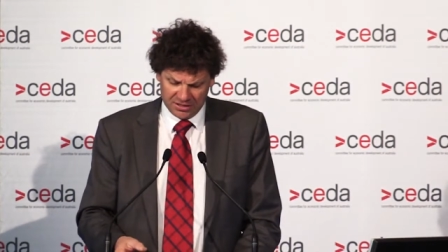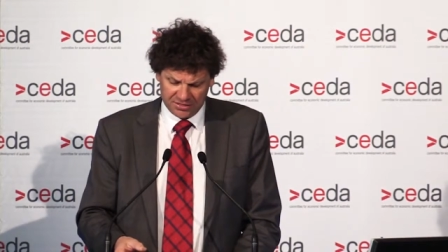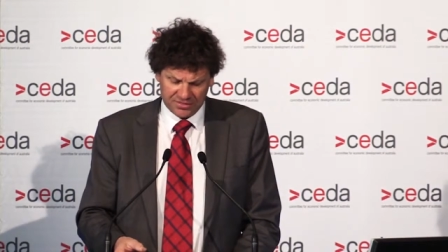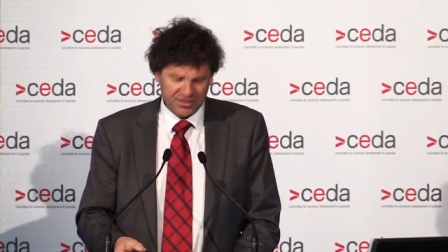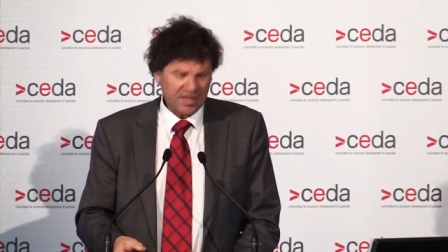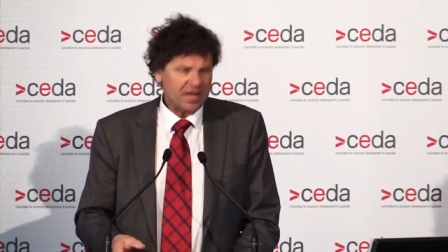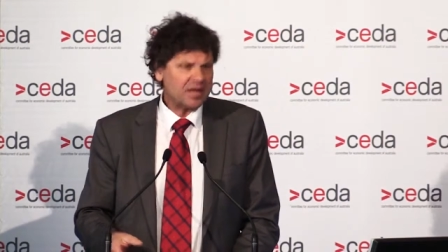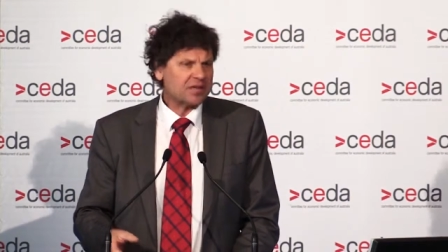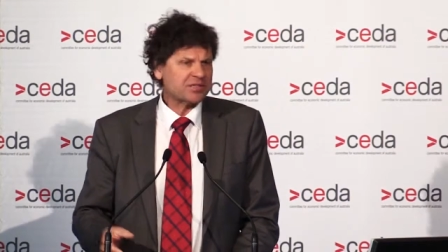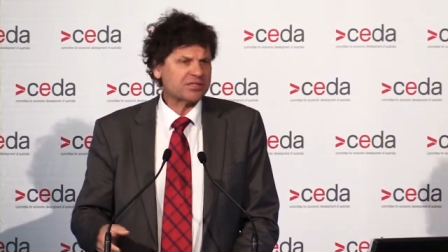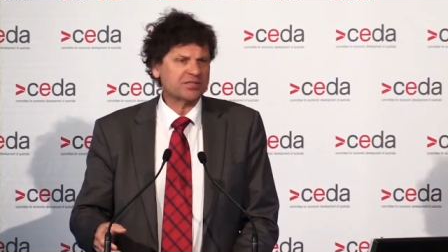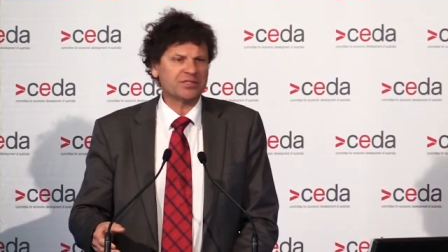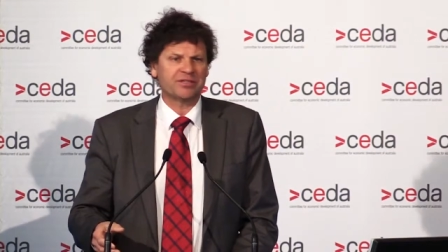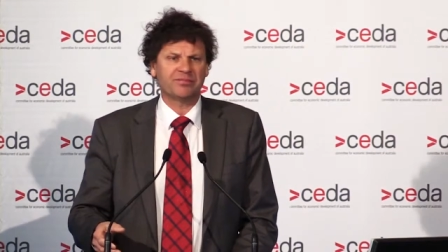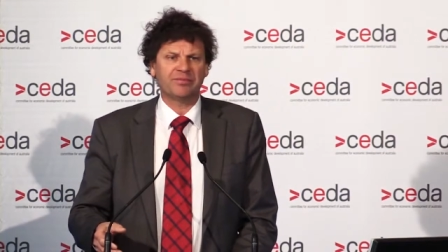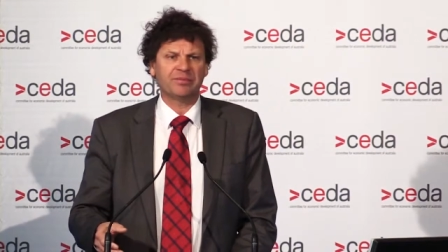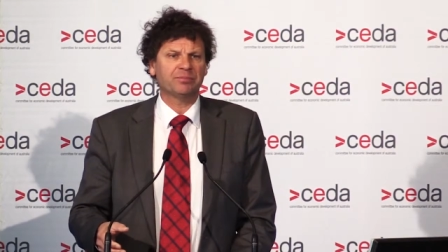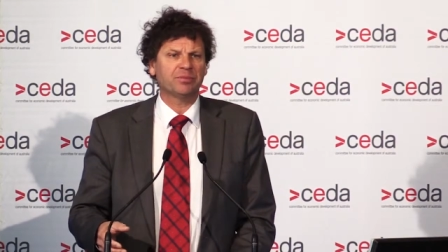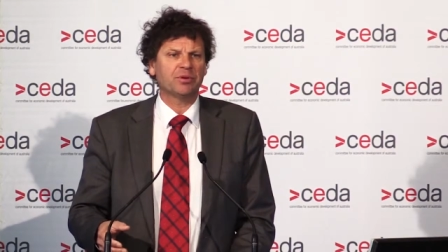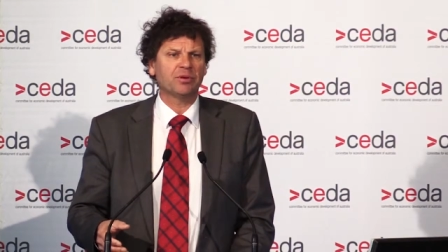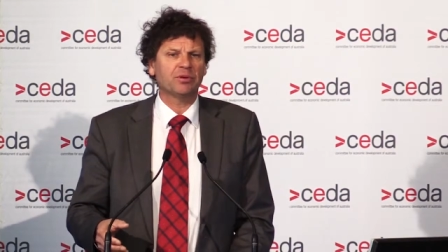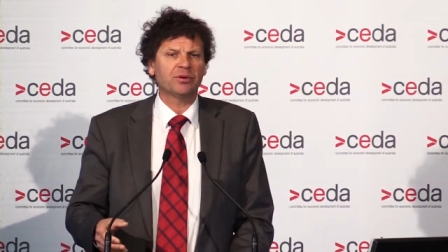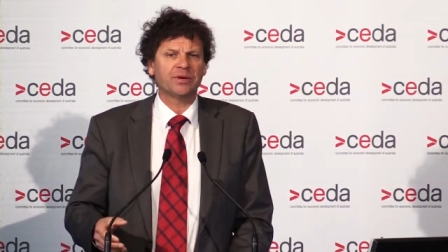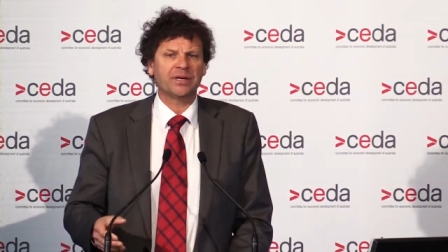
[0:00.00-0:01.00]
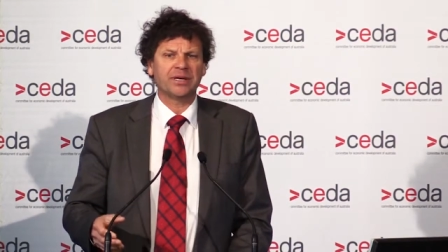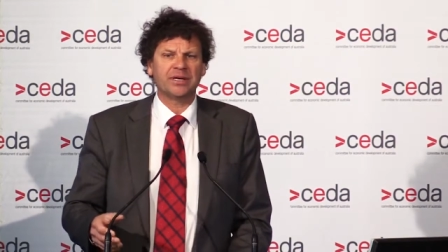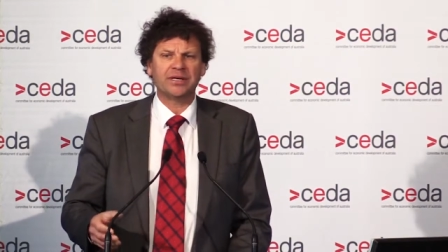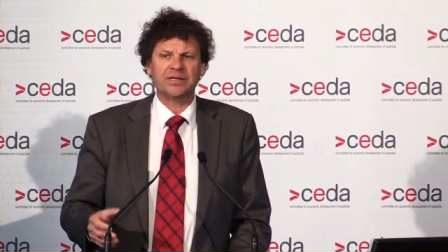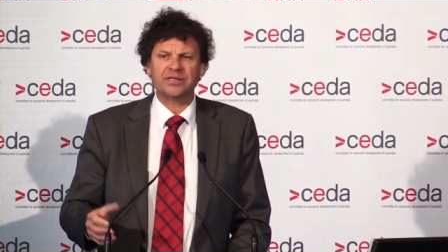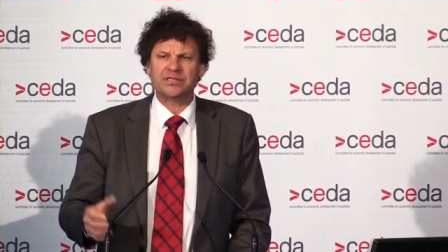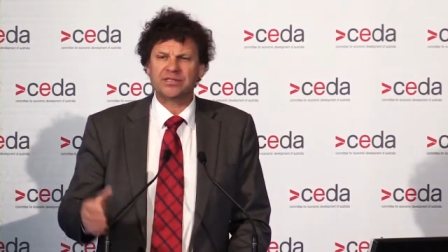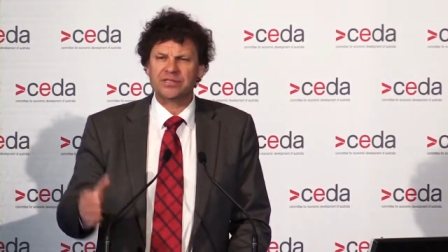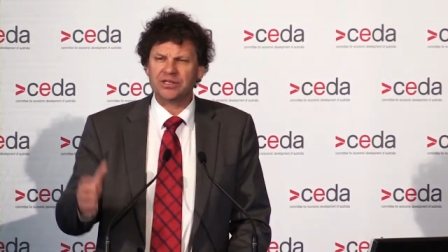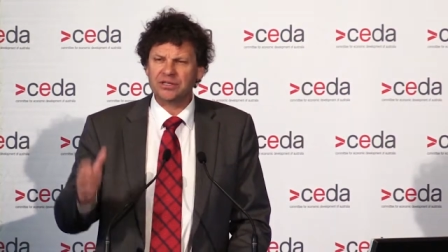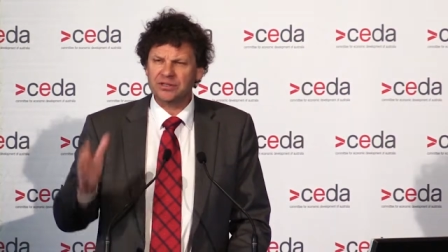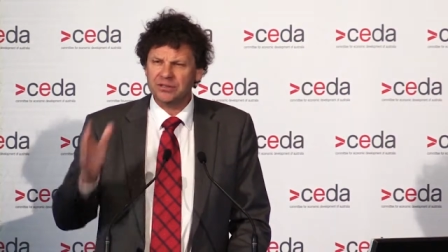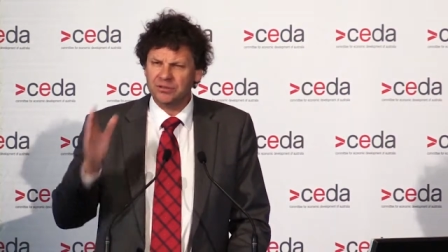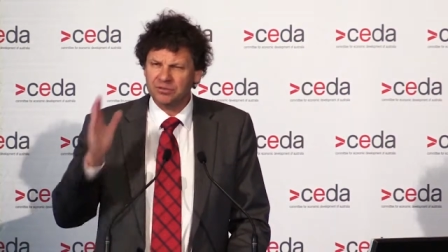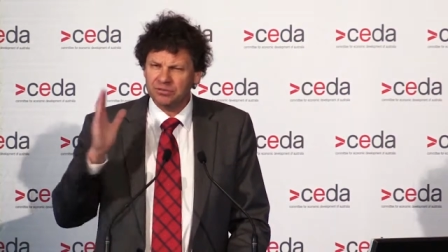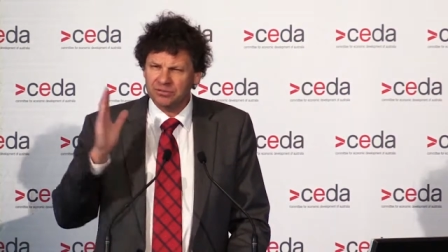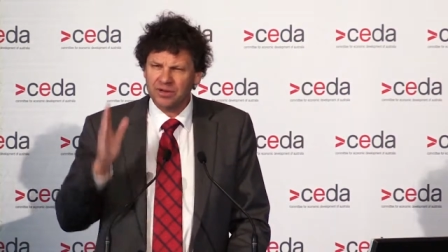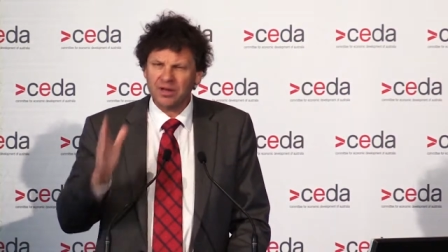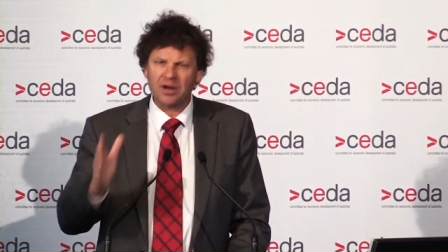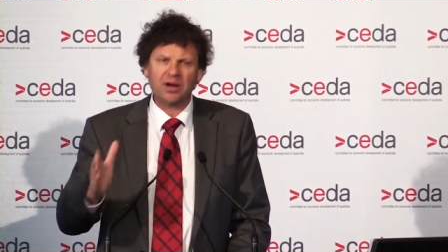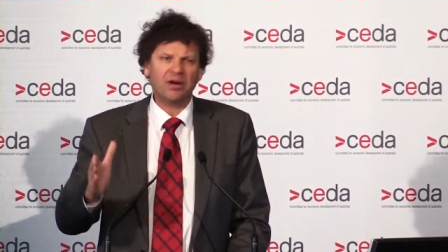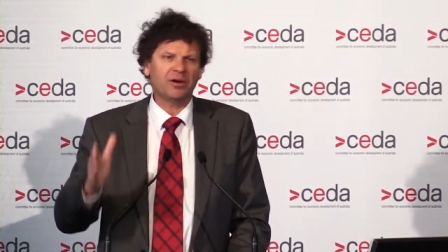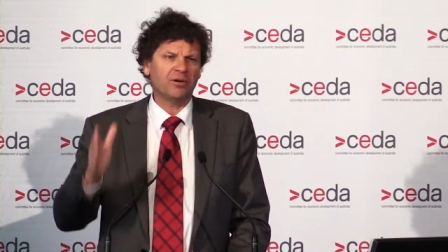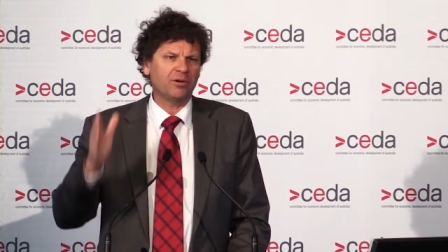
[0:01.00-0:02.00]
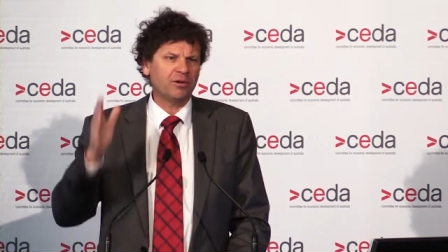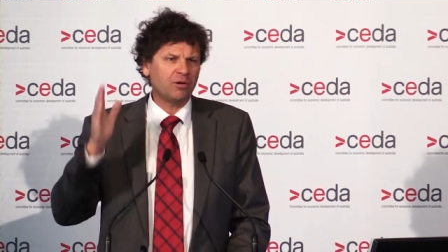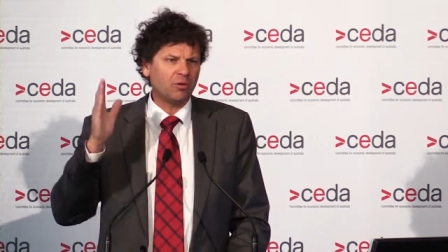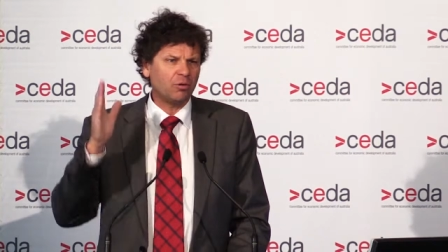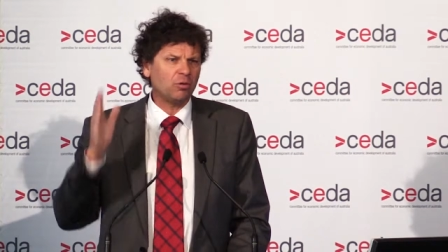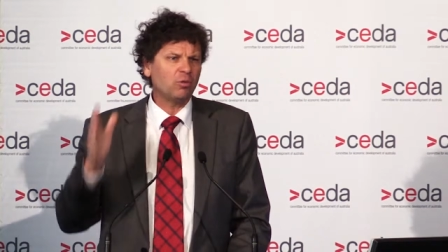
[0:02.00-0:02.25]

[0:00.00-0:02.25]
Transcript: thousands of employees that you know